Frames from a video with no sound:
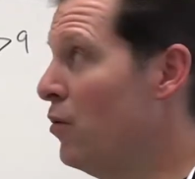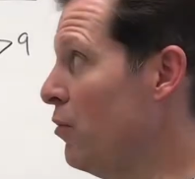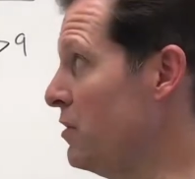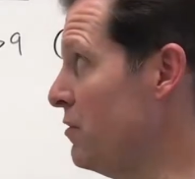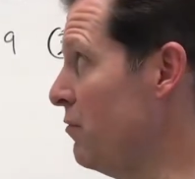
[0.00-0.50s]

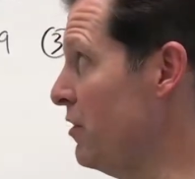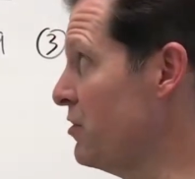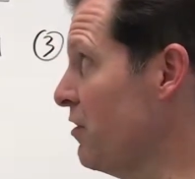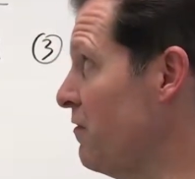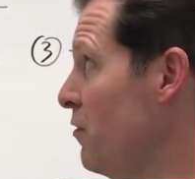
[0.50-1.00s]
We're just
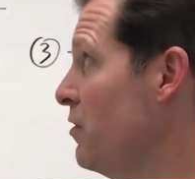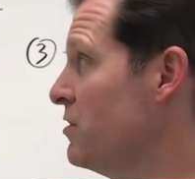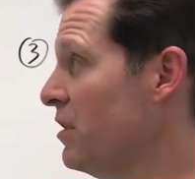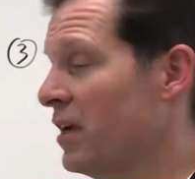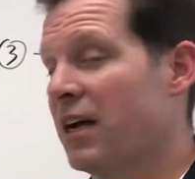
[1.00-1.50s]
going to focus
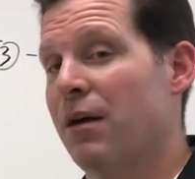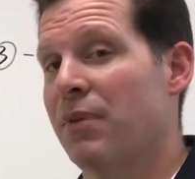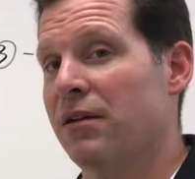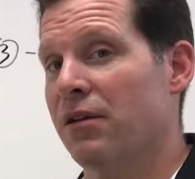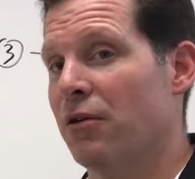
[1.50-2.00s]
on the
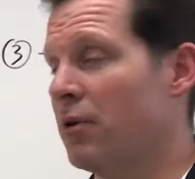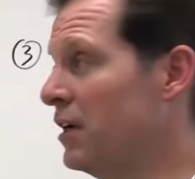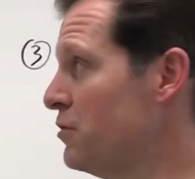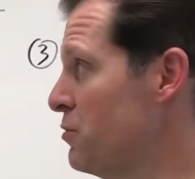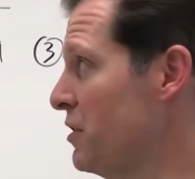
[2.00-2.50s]
compound linear
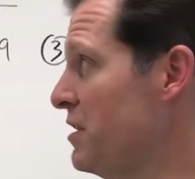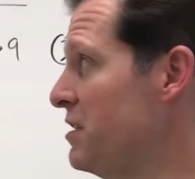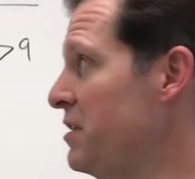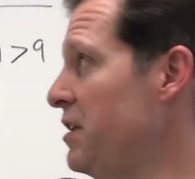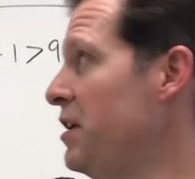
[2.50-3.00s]
inequalities, which you can
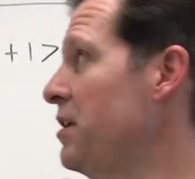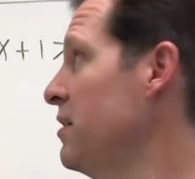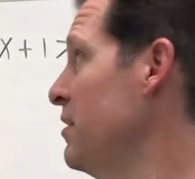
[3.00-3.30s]
see